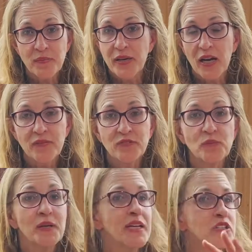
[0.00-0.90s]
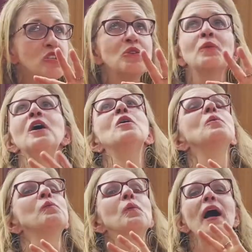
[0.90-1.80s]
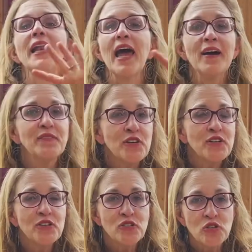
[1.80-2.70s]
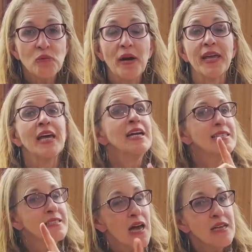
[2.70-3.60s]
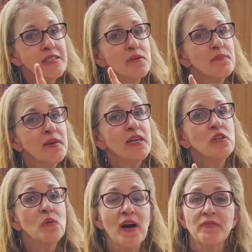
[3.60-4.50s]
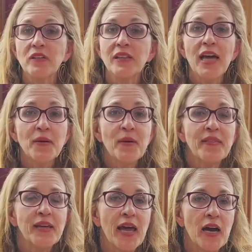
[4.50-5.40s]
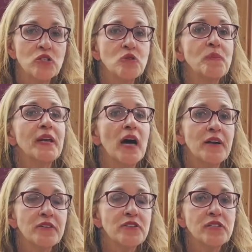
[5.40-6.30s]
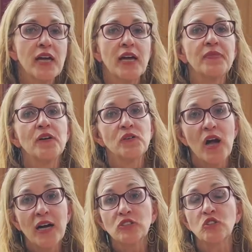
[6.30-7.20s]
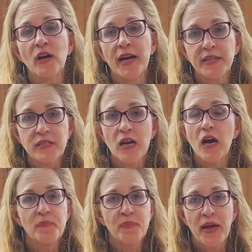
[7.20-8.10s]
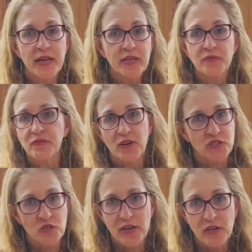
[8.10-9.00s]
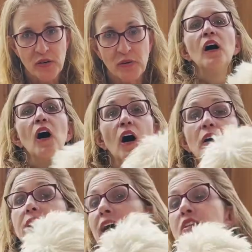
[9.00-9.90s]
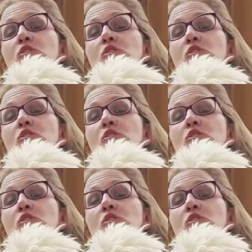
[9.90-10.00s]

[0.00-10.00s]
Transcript: be comfortable and do whatever you're doing. Doesn't mean you have to let them on the couch, but understand they're not trying to upend and frustrate you. Our next